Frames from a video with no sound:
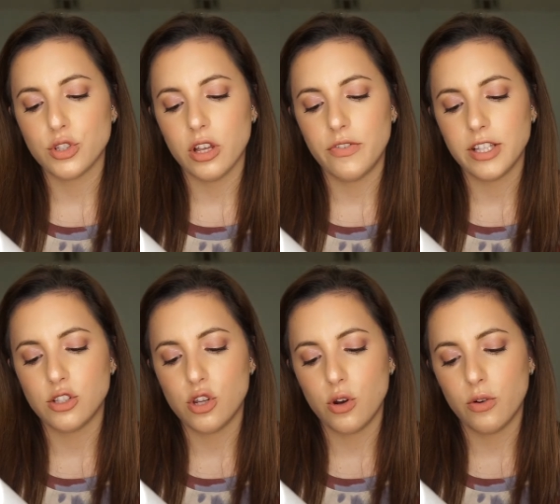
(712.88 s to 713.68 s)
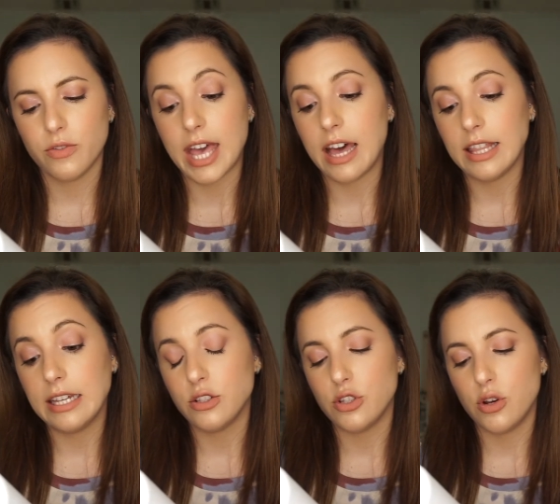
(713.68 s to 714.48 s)
sulfates, no
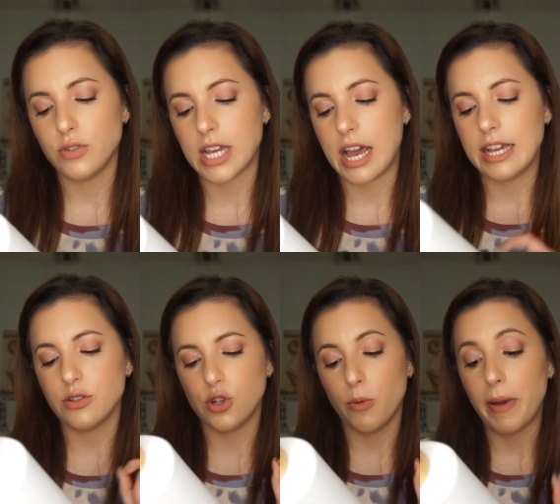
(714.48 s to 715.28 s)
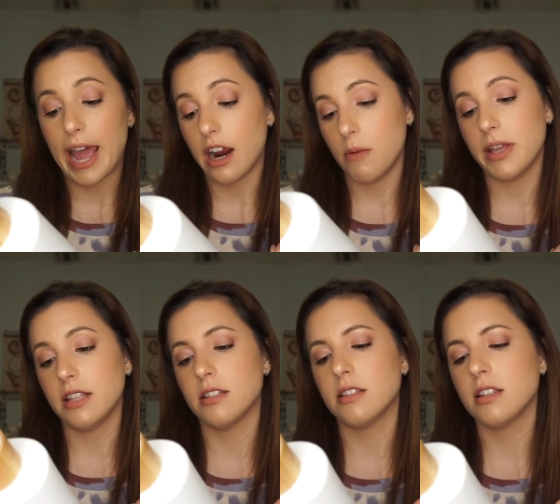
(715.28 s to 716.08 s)
phthalates, no dyes, no
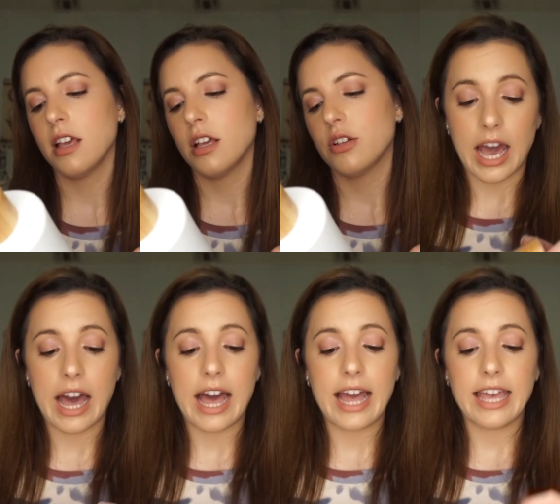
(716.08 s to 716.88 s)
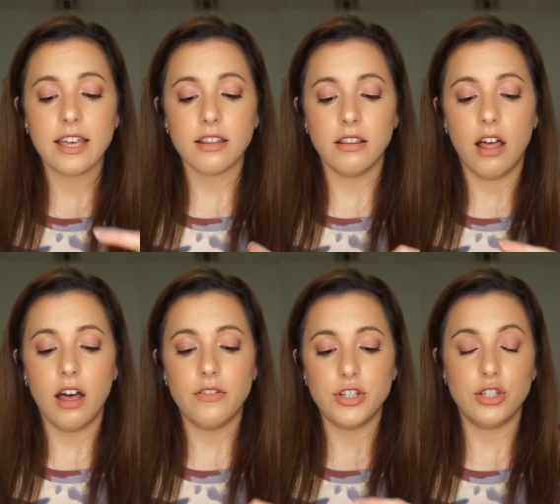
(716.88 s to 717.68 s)
parabens. I
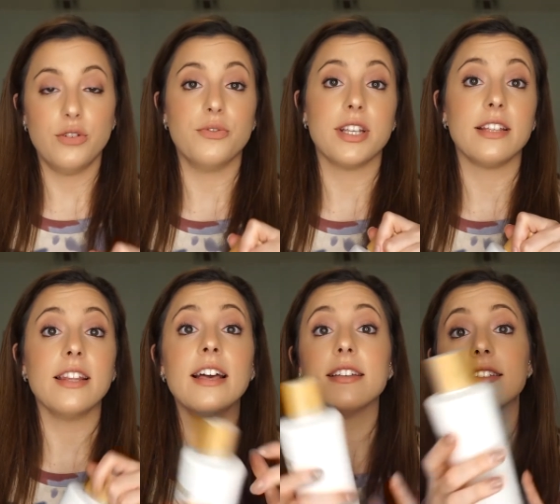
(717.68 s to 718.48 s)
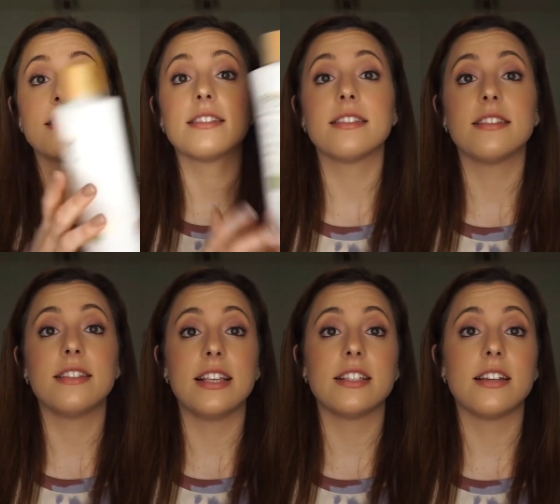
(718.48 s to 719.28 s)
loved using this.
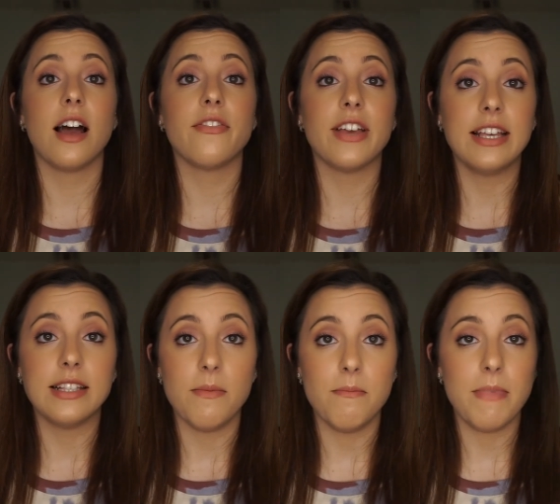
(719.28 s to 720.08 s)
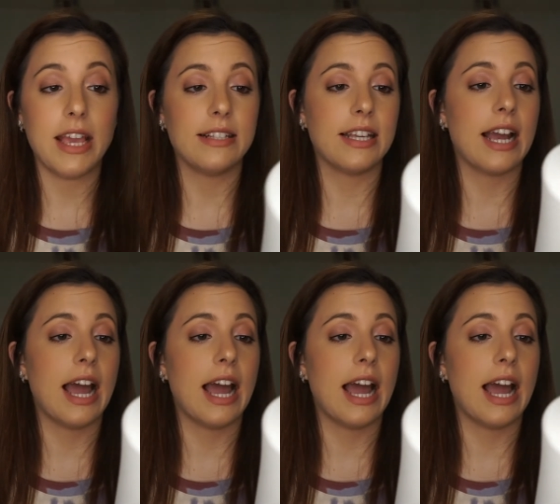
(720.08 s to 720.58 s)
This stuff is amazing.